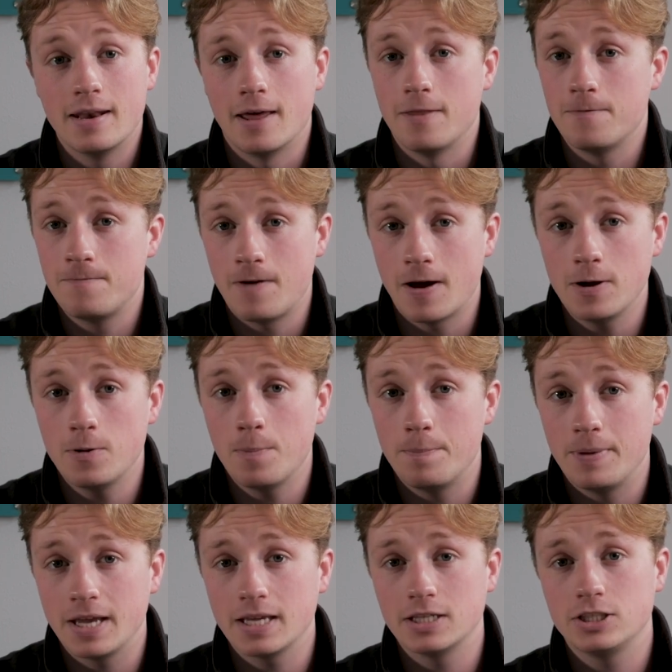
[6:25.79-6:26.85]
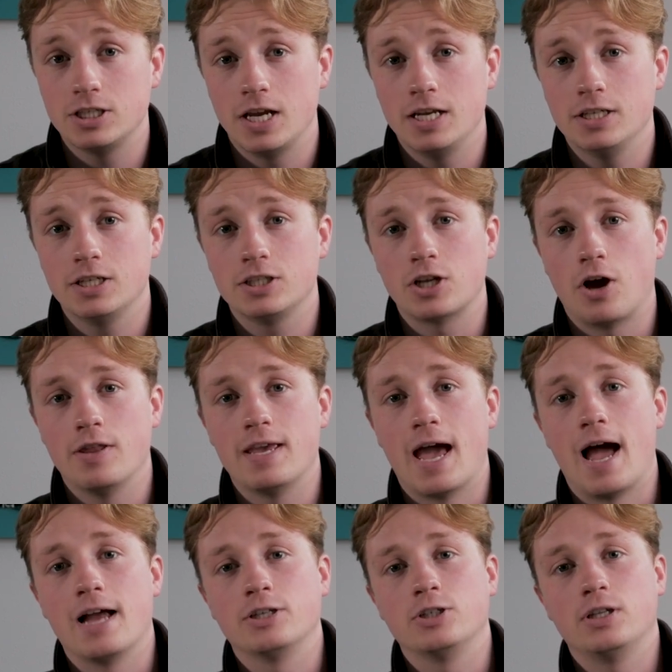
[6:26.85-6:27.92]
Now the final biggest changes are the
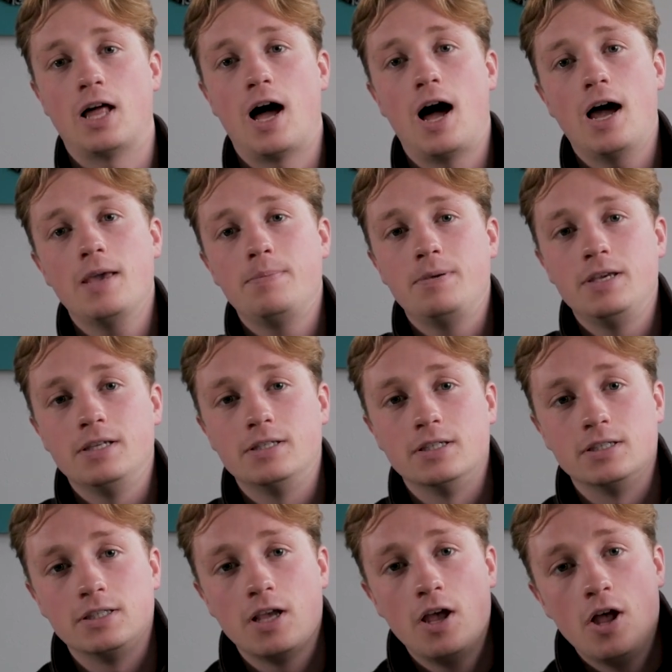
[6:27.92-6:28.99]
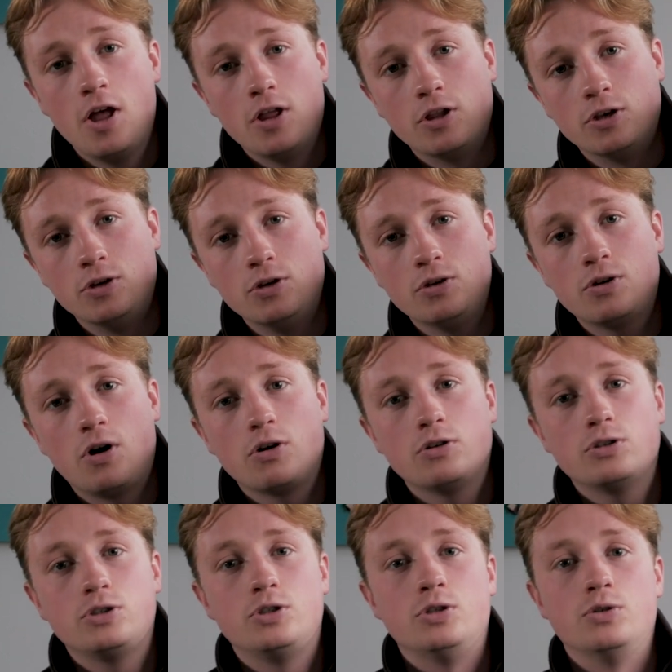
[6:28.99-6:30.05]
actual eyepieces. The new
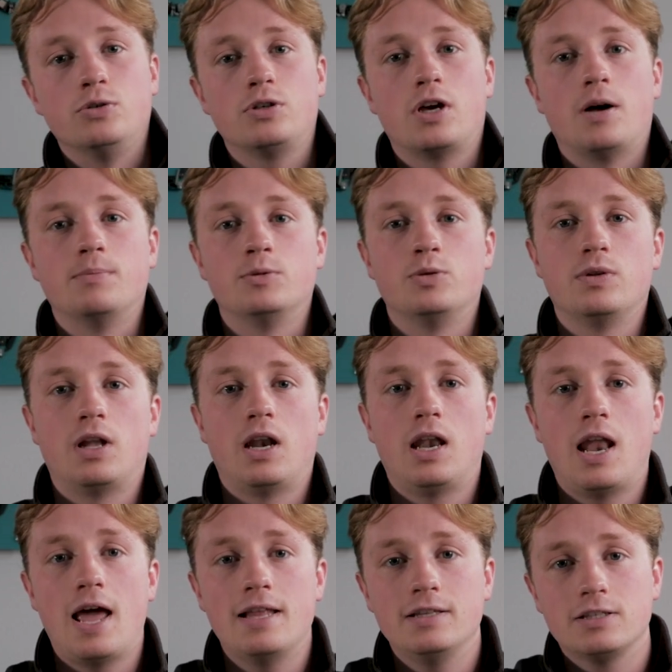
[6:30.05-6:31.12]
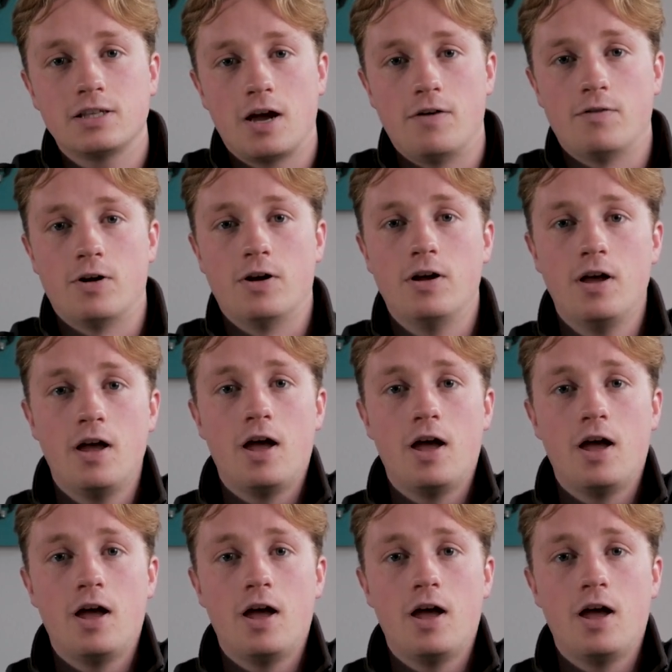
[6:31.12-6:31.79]
goggles 2 comes with a lens cover